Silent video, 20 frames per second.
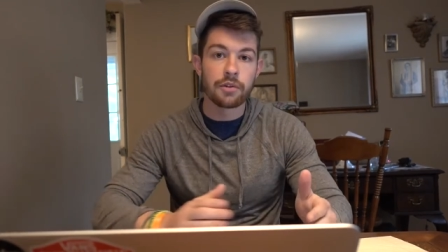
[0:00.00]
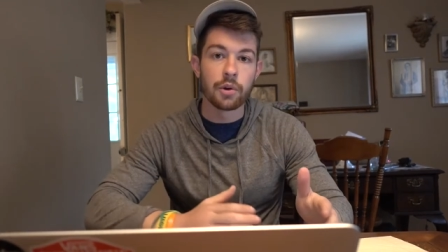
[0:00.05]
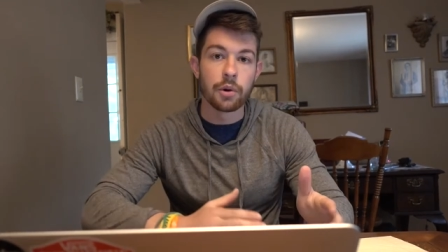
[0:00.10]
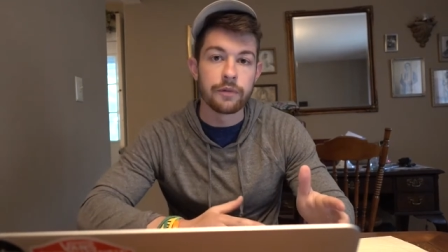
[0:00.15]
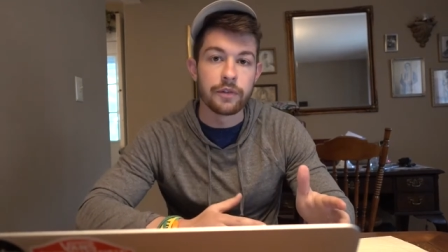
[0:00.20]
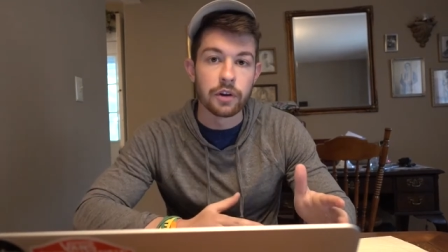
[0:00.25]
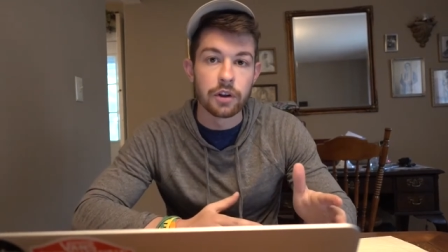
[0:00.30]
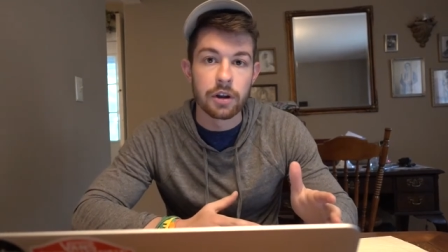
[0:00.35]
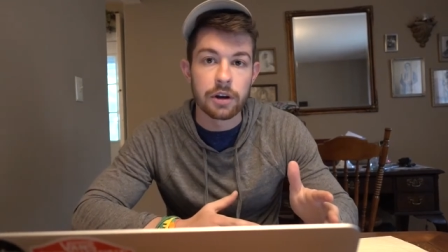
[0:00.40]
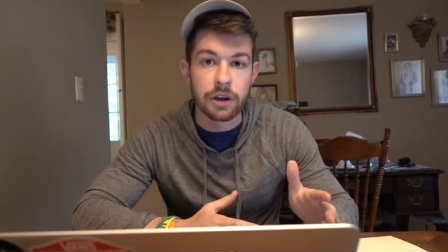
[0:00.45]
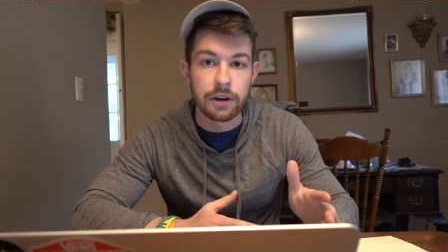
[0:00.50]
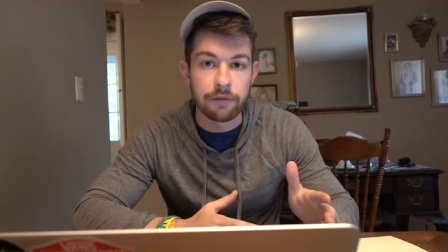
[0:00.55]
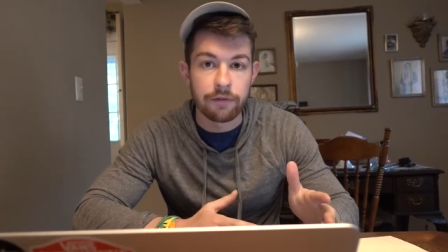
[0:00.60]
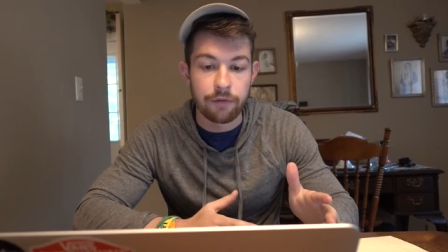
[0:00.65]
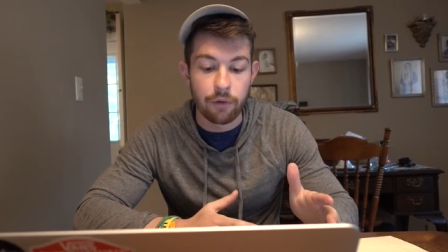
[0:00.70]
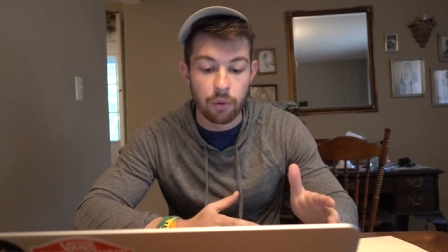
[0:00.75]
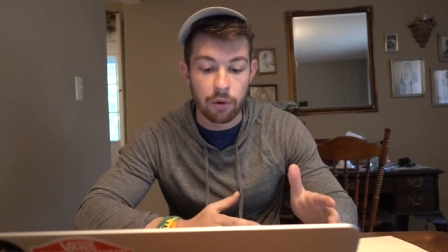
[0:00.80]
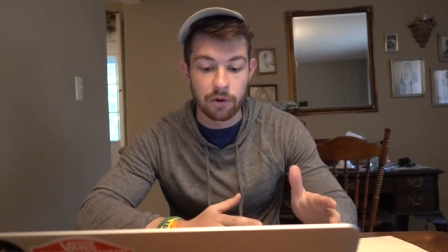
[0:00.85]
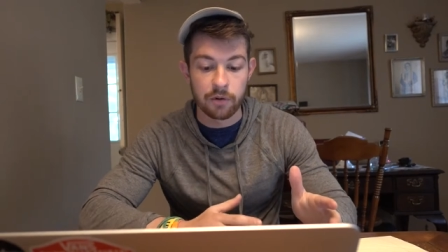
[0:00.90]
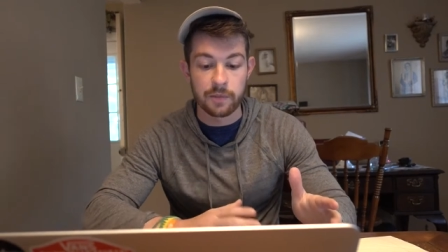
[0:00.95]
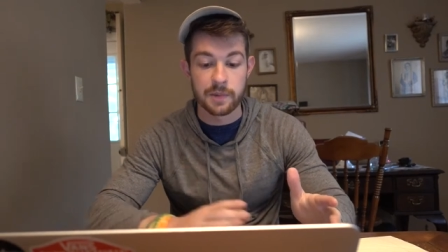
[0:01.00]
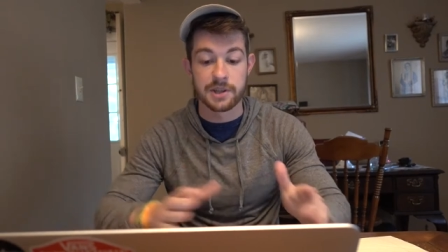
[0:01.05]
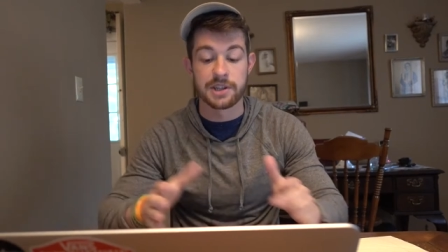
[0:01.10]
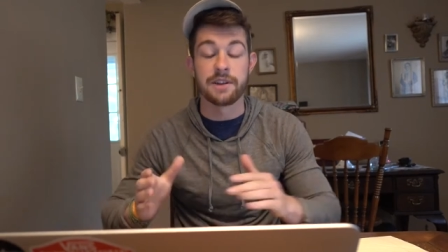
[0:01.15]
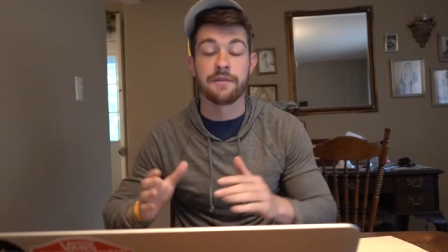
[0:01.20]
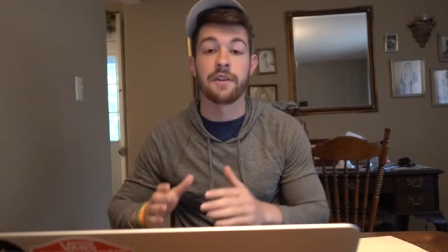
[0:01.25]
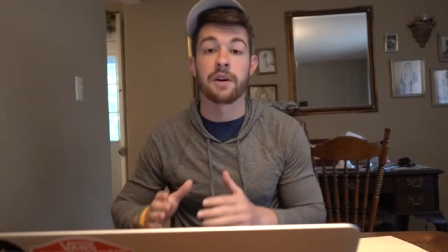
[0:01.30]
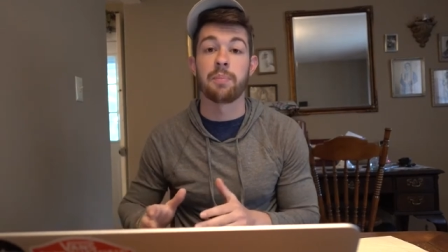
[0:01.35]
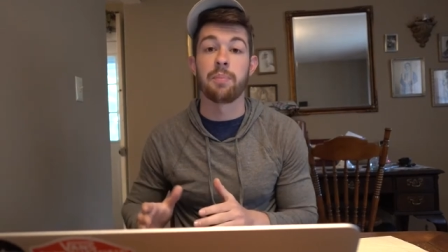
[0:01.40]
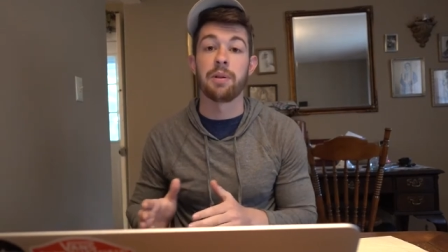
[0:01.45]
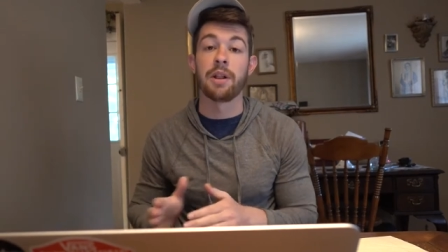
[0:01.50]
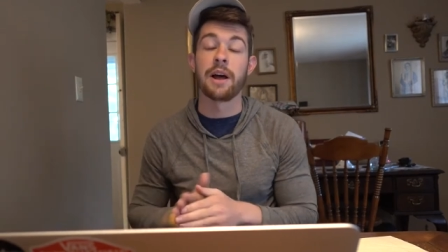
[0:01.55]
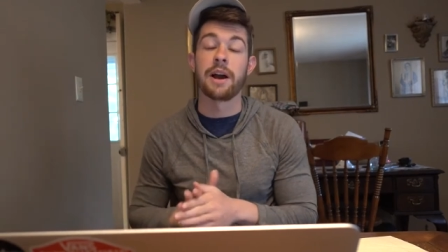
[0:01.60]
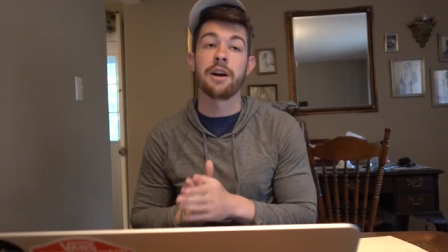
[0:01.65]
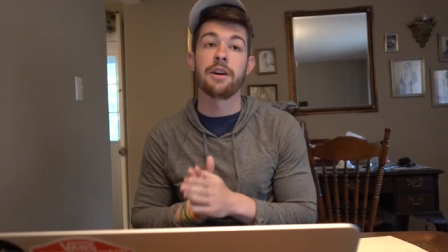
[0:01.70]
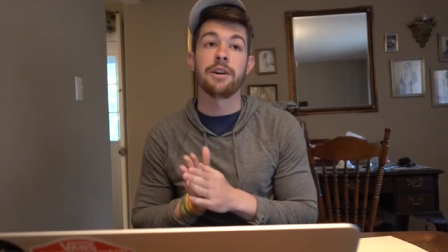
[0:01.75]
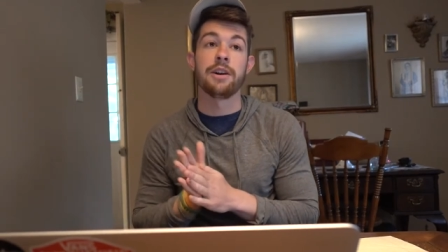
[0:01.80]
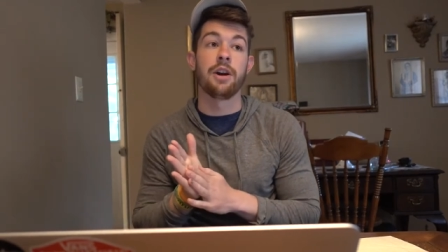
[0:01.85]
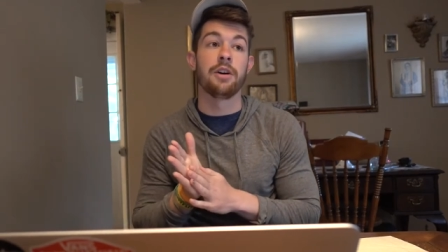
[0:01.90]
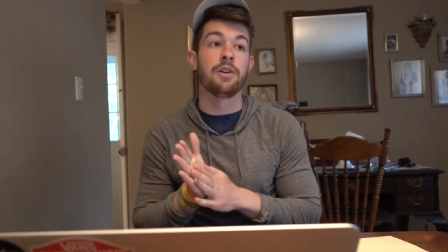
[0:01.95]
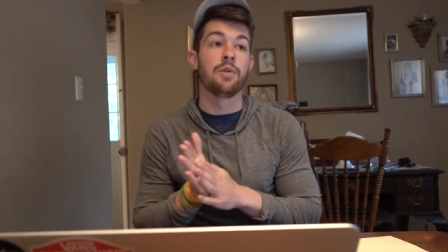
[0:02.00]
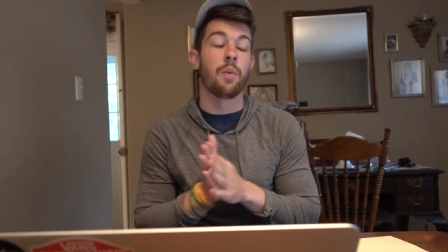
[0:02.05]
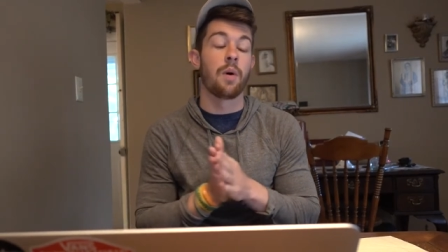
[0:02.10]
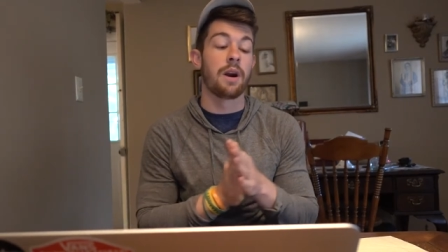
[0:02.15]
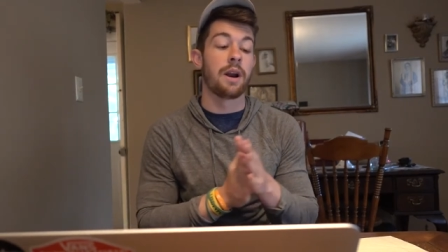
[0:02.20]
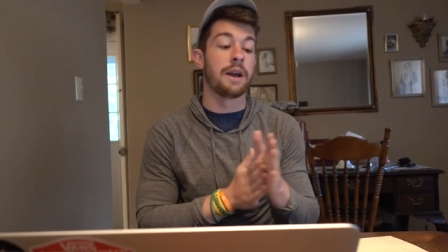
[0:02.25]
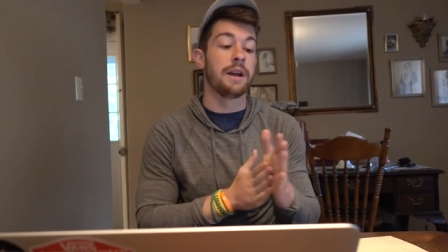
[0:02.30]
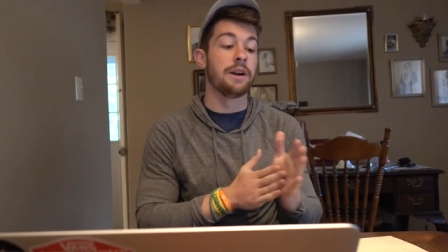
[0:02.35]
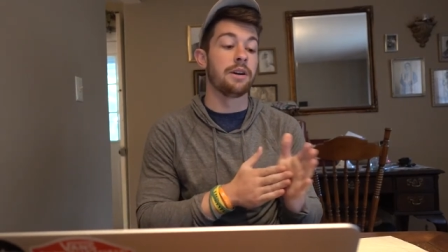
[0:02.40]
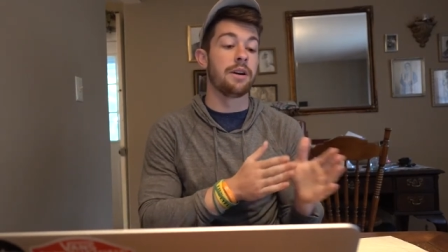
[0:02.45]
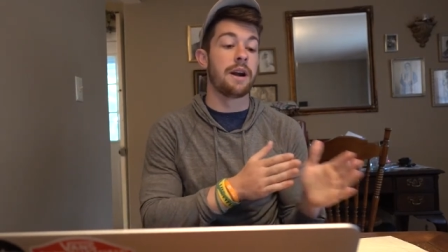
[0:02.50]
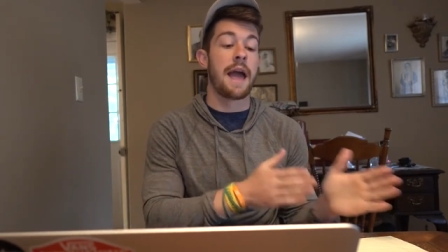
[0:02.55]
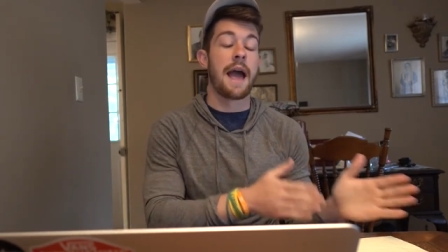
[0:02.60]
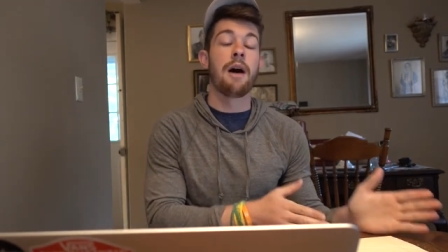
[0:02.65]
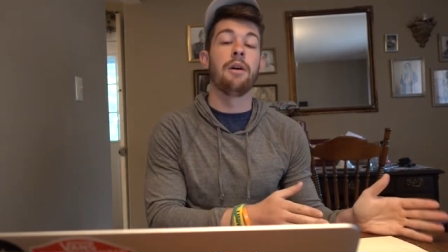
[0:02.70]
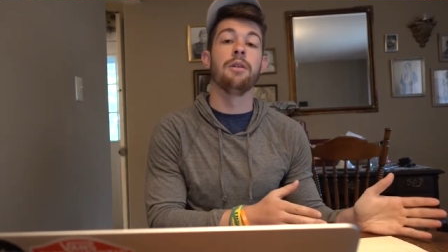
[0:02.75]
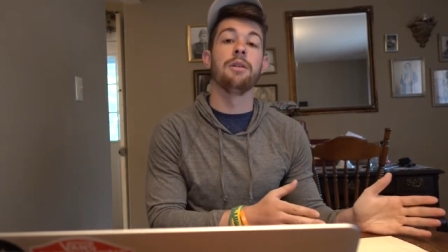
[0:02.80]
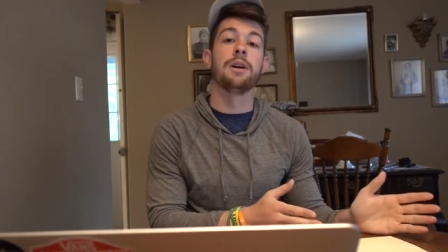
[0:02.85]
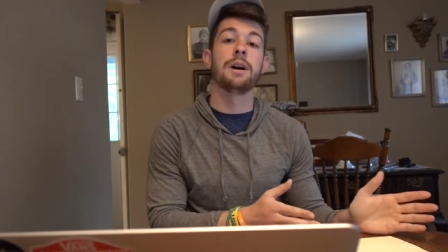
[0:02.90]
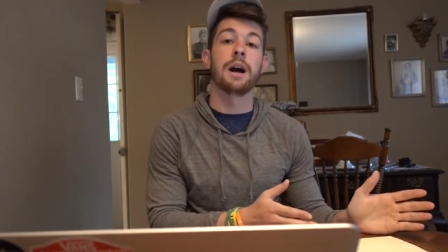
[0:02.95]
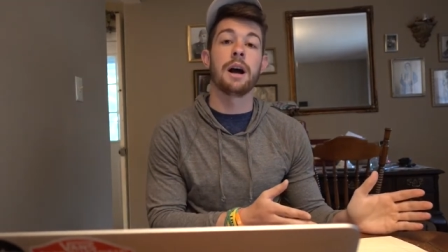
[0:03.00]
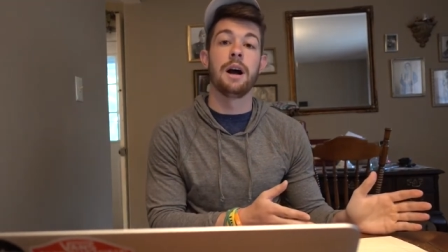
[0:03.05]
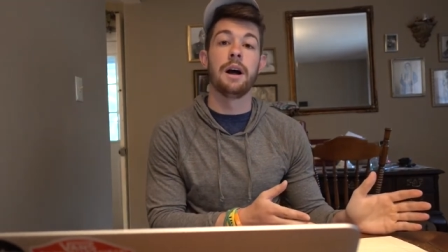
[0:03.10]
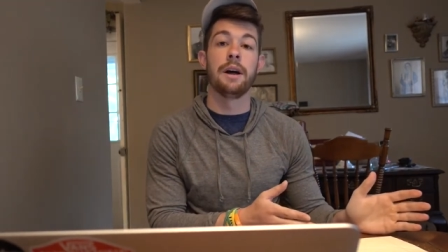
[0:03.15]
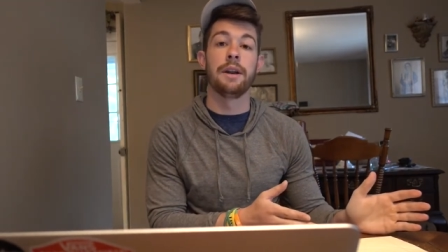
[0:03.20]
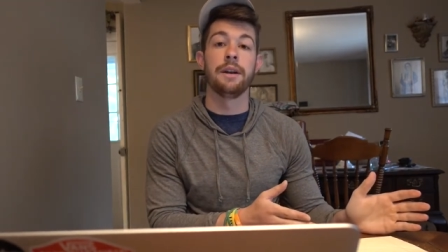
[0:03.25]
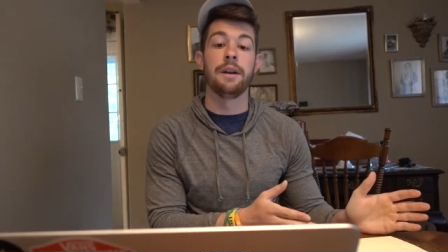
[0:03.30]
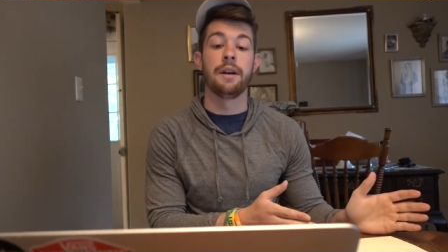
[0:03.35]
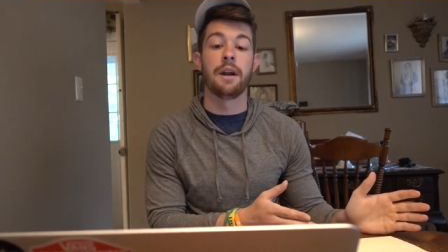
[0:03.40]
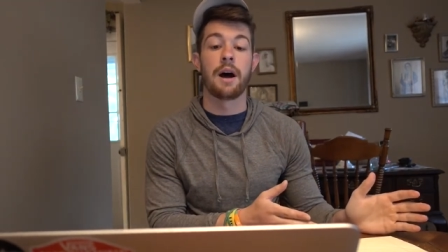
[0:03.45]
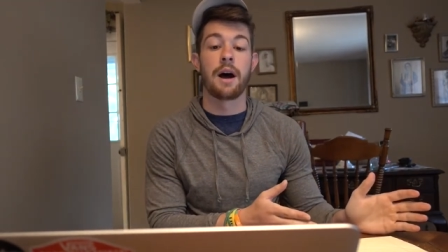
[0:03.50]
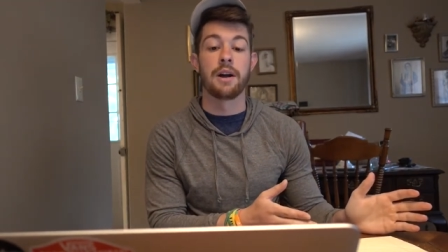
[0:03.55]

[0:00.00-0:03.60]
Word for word: So if you're looking for a specific player, you know, you want to hear an outlook on,